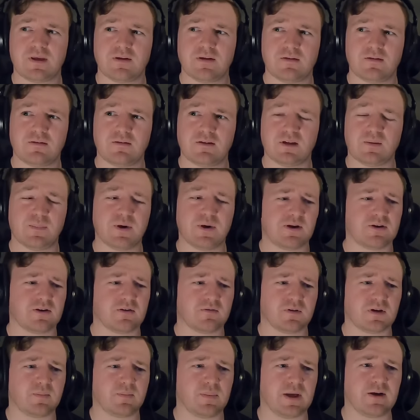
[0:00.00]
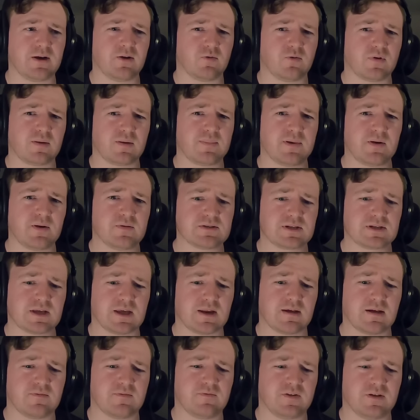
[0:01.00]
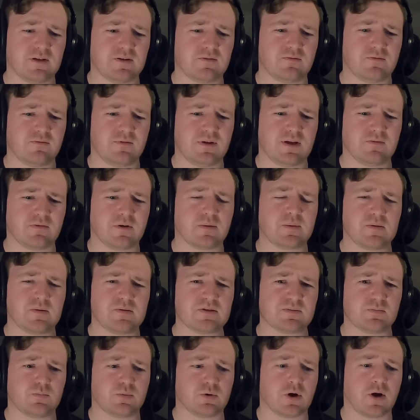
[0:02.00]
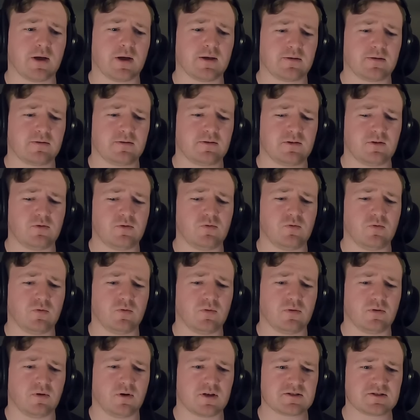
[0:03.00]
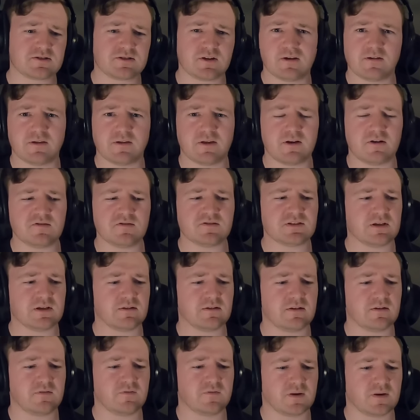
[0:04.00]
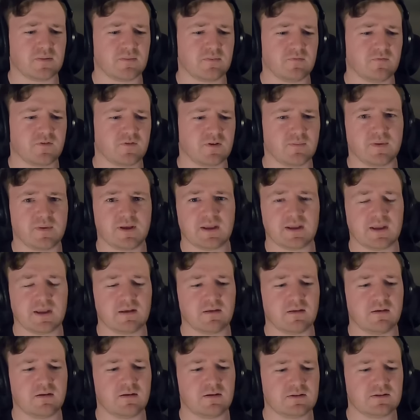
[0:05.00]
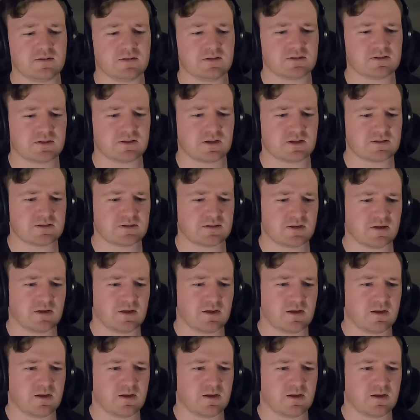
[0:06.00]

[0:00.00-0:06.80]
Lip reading: they compared to rugby. I know rugby was kind of, I feel like, yeah, rugby was brought to Australia and New Zealand from like England and such.